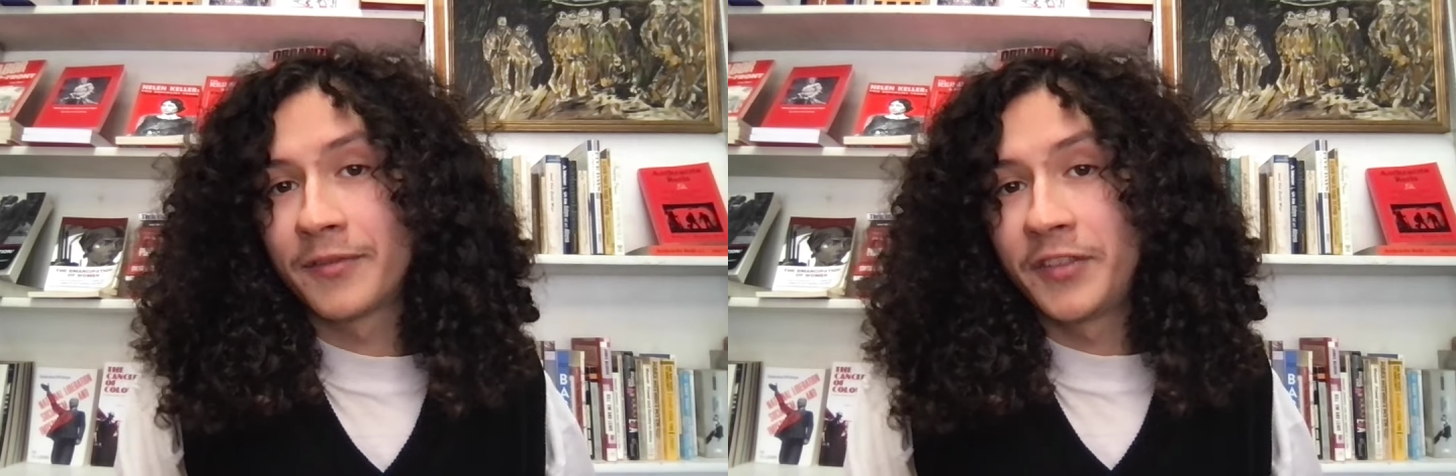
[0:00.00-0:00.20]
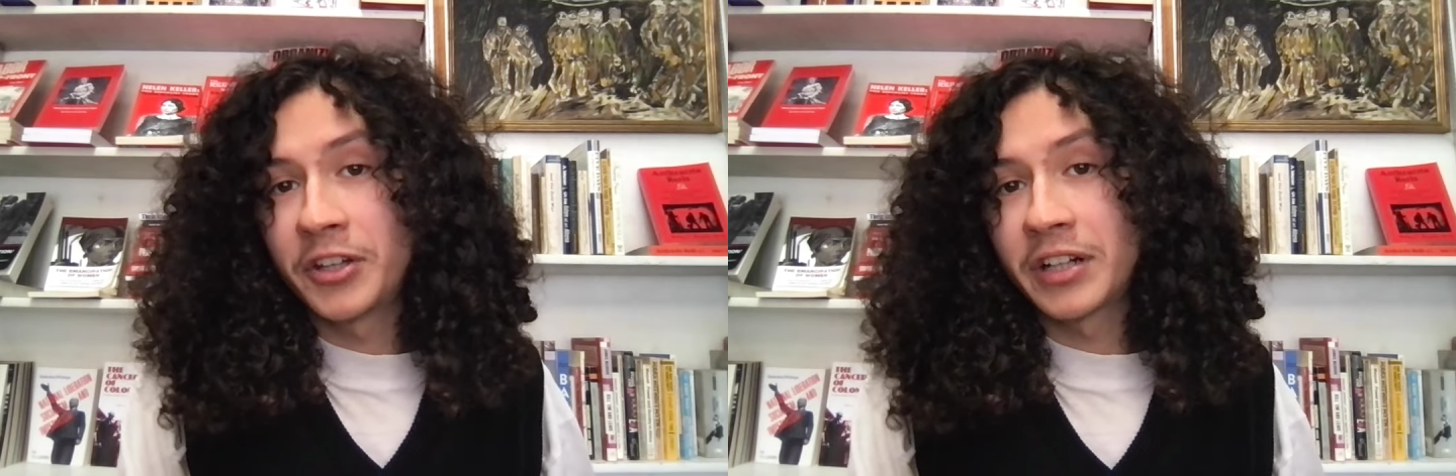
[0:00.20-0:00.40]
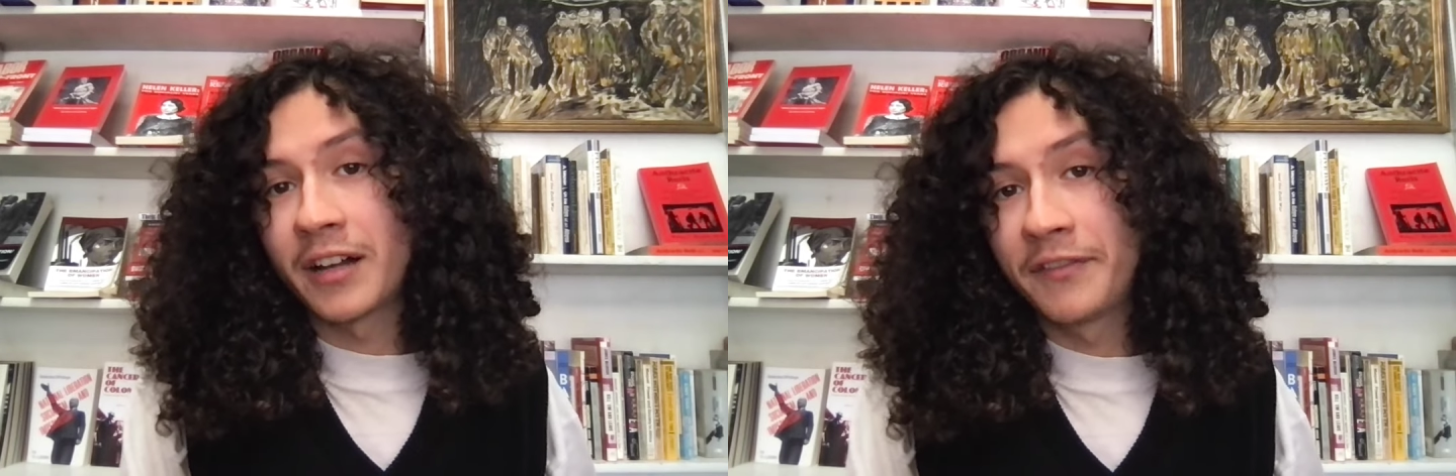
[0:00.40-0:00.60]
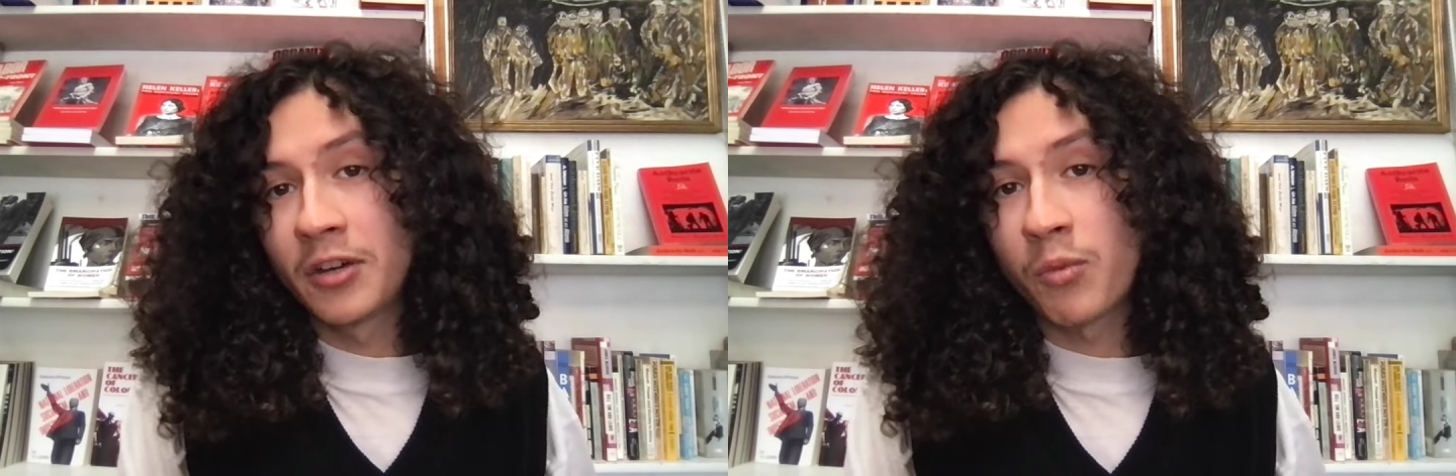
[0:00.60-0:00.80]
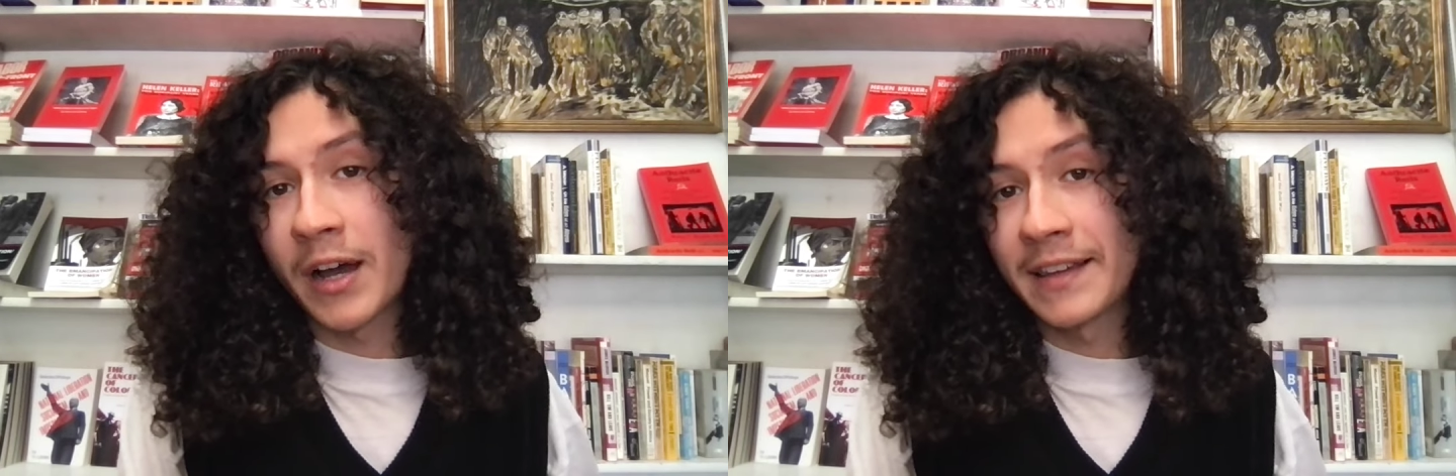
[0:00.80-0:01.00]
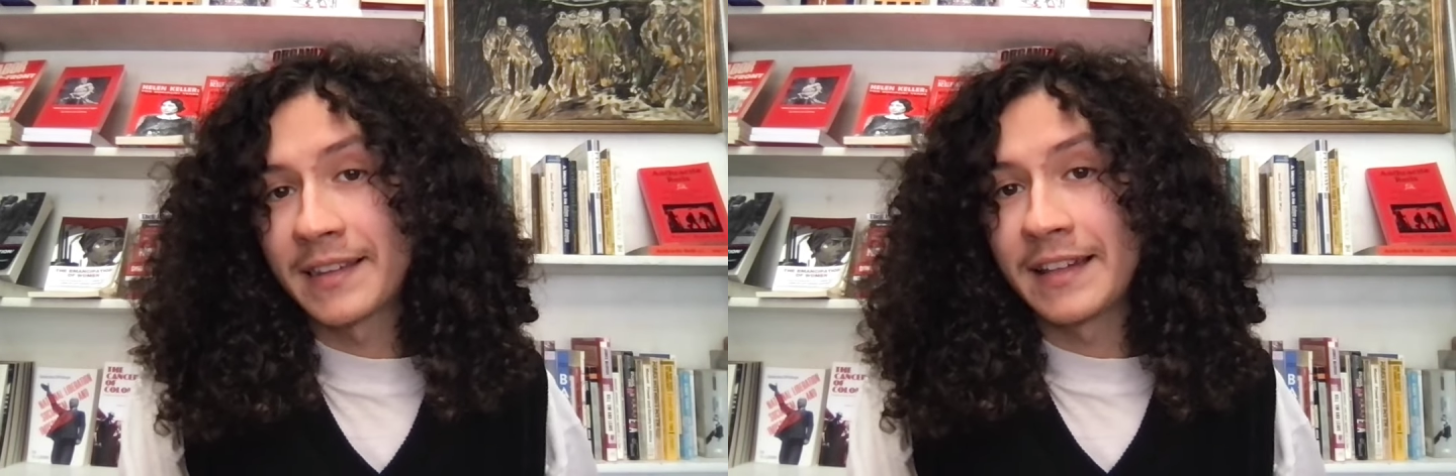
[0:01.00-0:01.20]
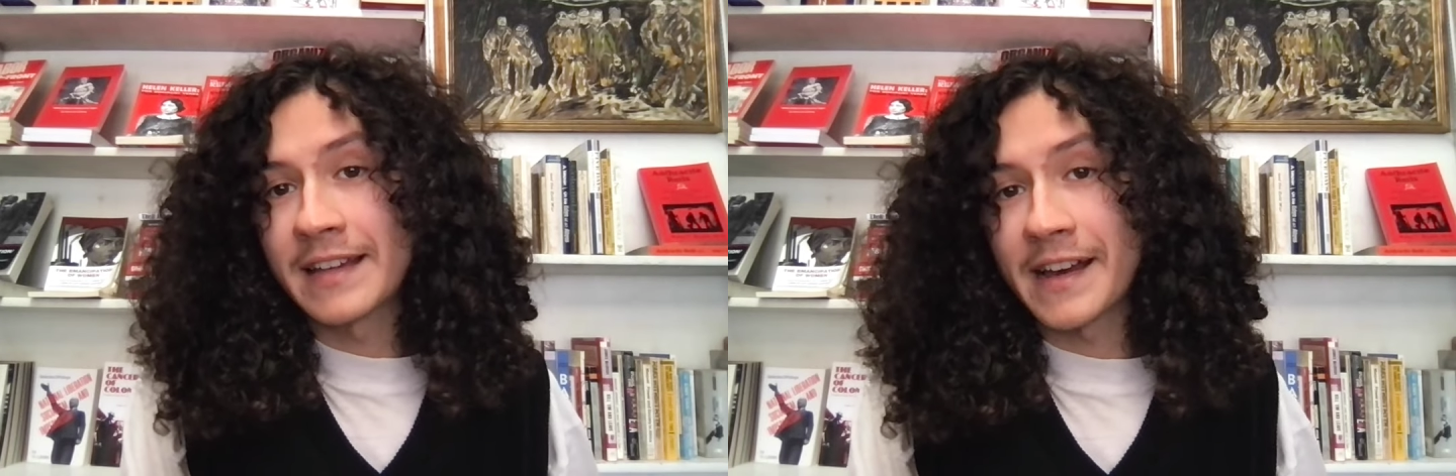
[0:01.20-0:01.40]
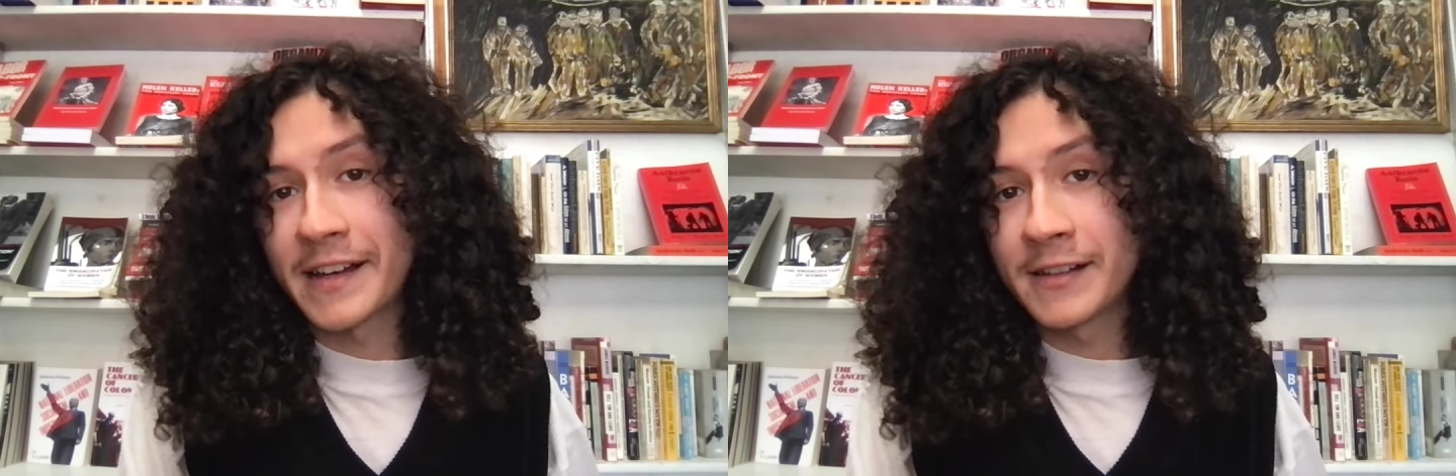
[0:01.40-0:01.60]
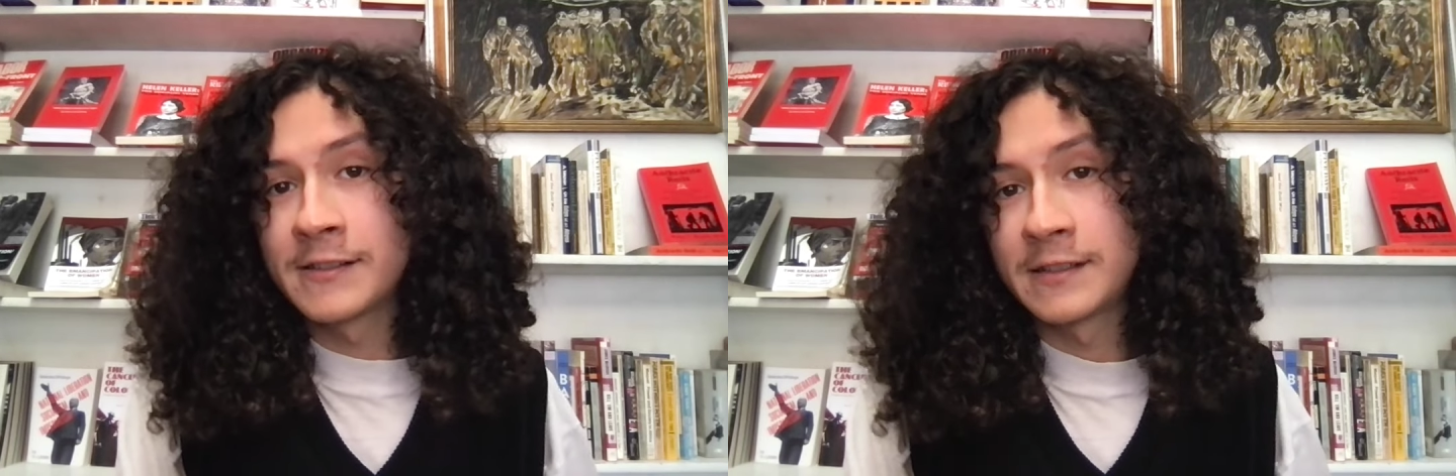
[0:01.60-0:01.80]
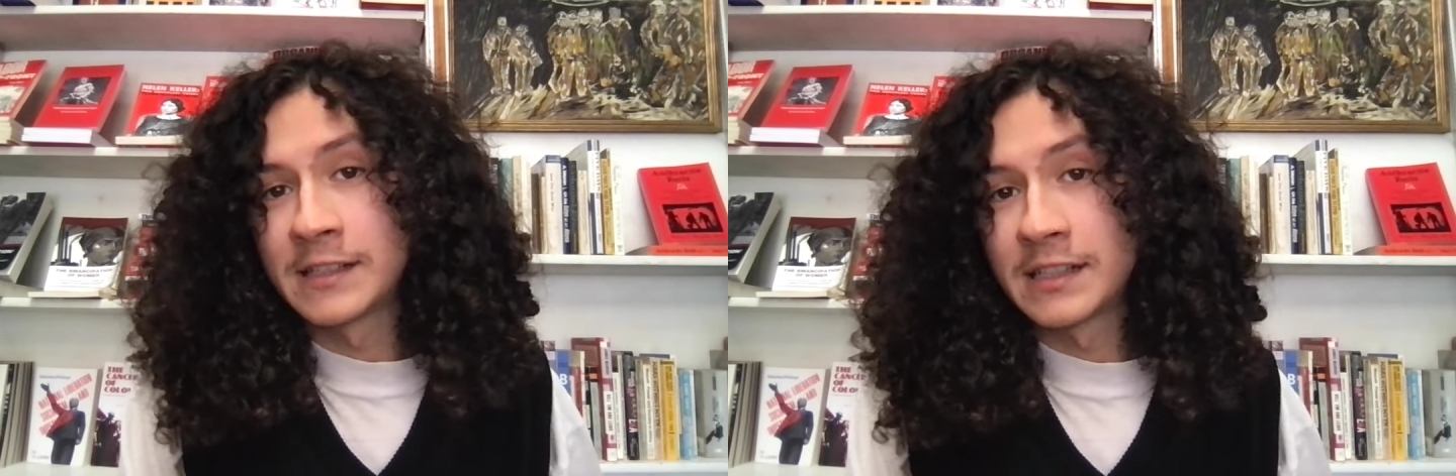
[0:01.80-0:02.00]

Philadelphia YCL